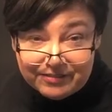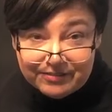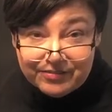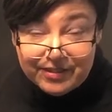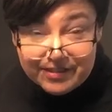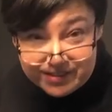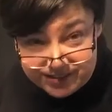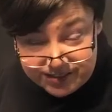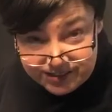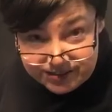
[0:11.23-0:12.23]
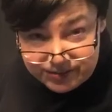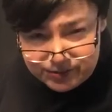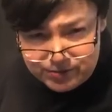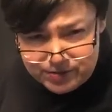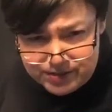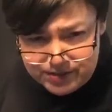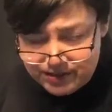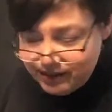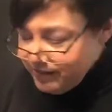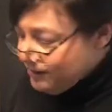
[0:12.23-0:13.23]
venison tenderloin,
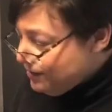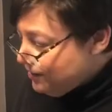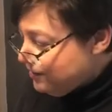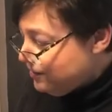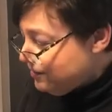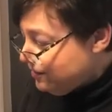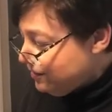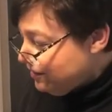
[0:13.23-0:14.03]
and then